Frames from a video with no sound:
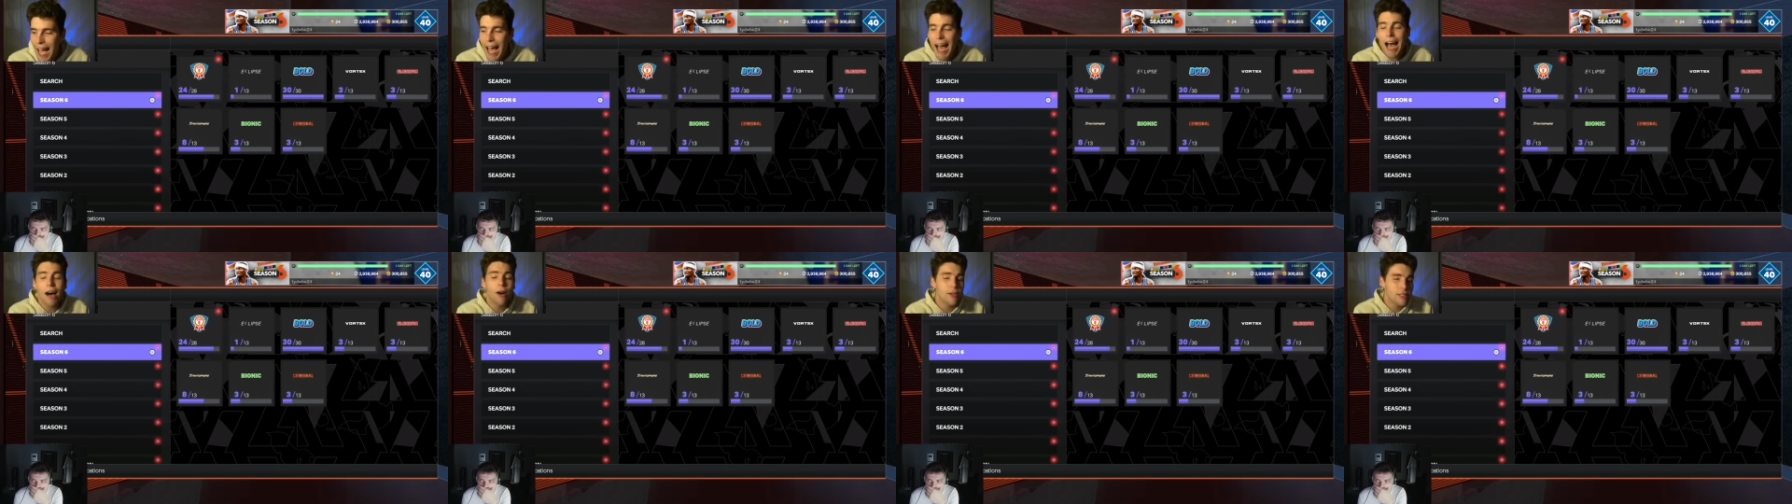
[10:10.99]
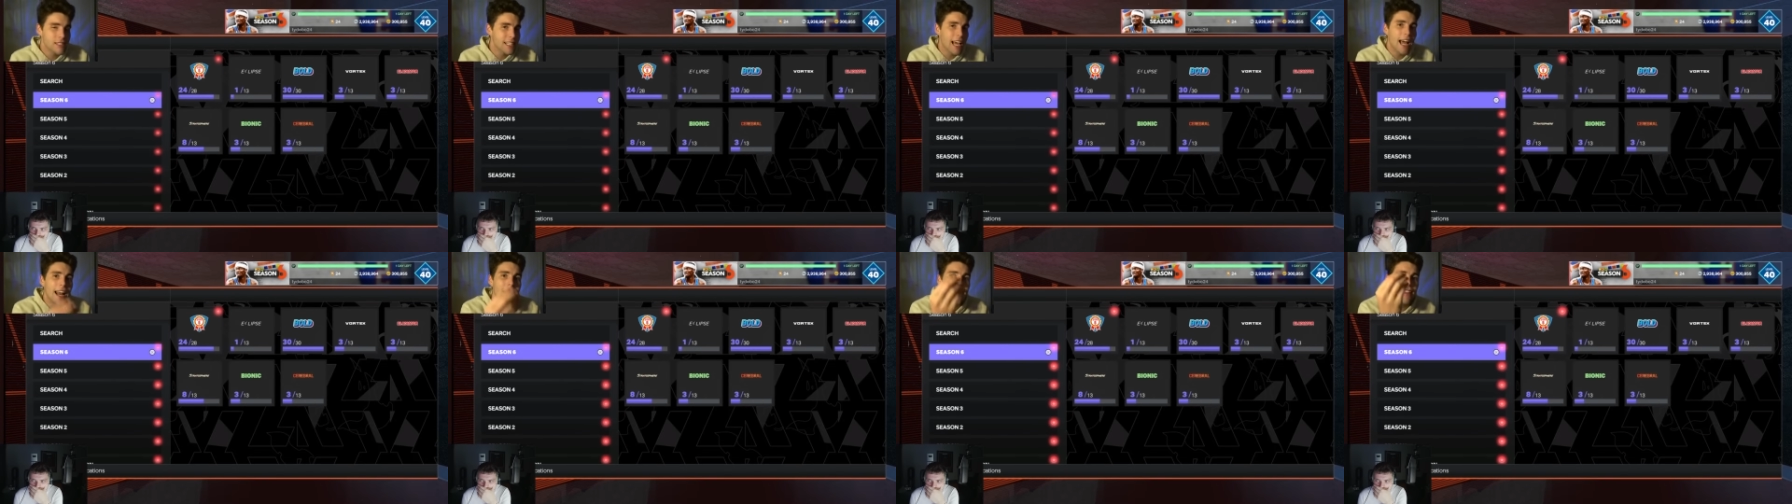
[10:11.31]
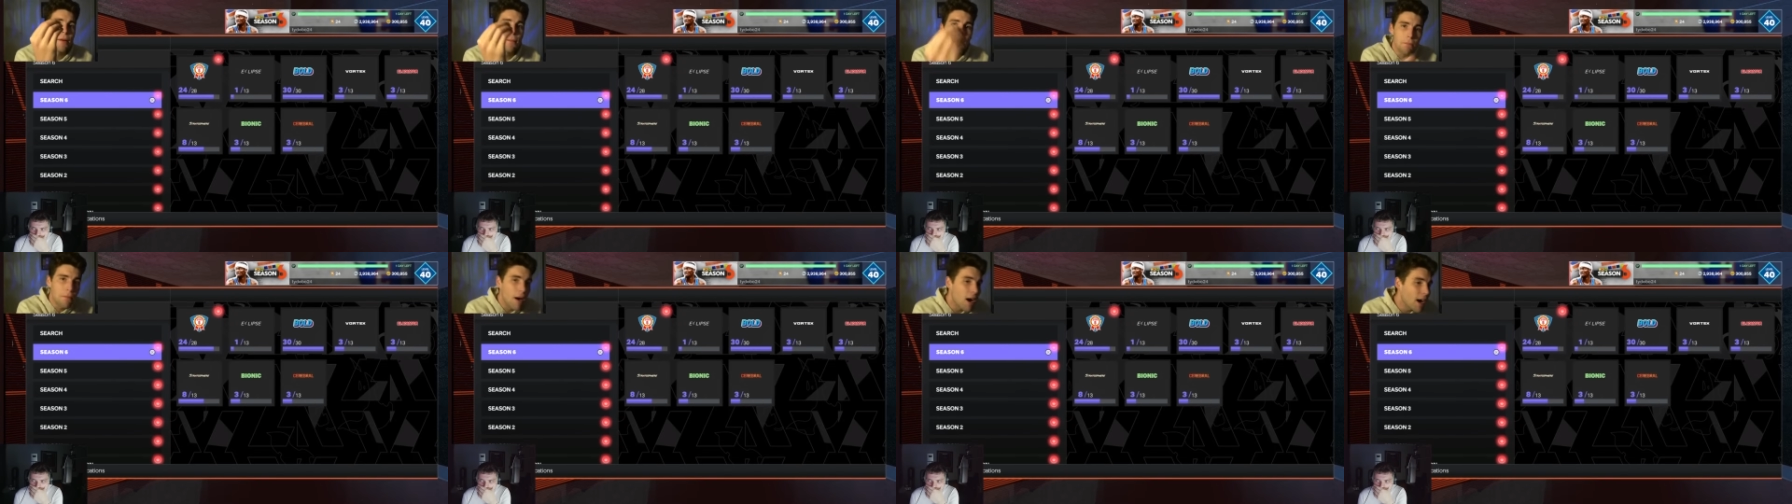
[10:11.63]
outside of
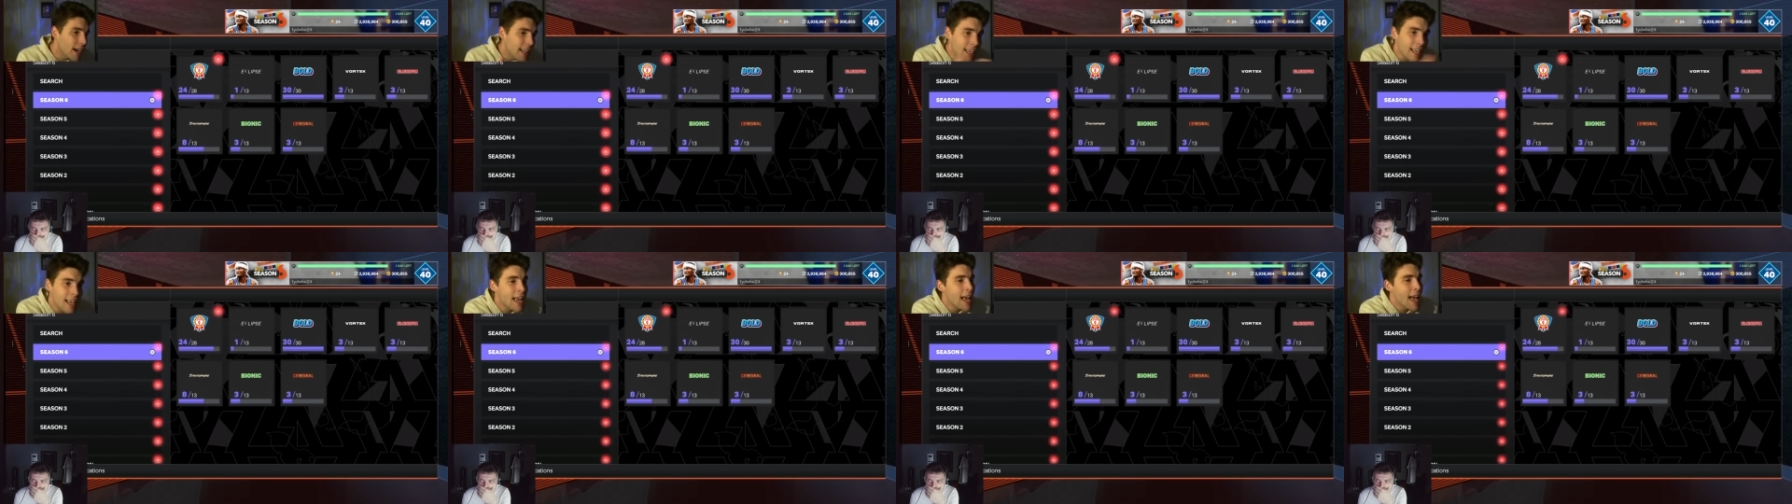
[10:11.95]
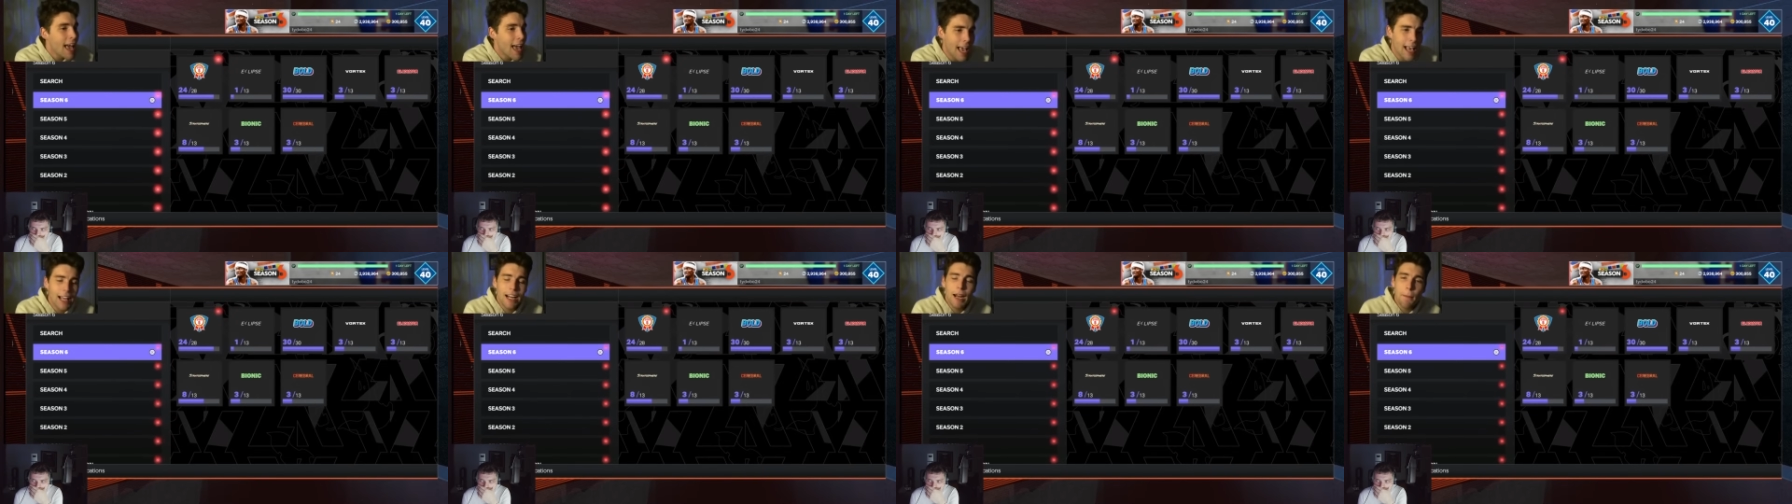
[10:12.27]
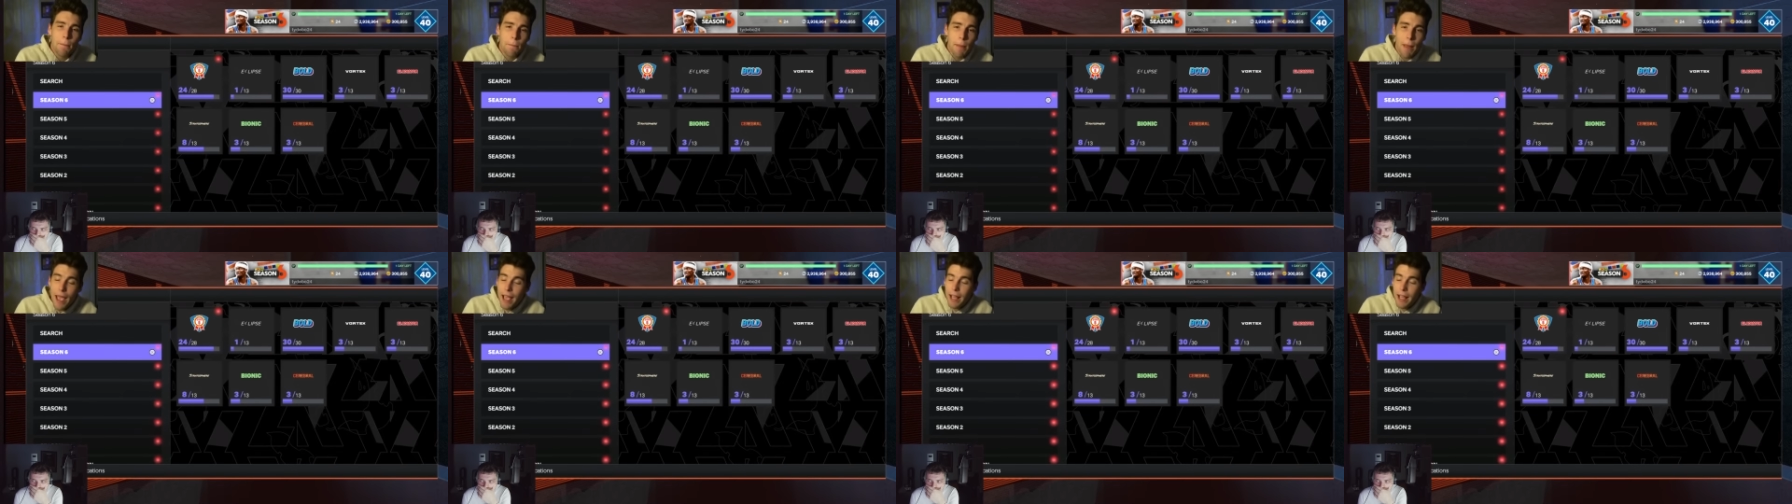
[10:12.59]
the money and, a,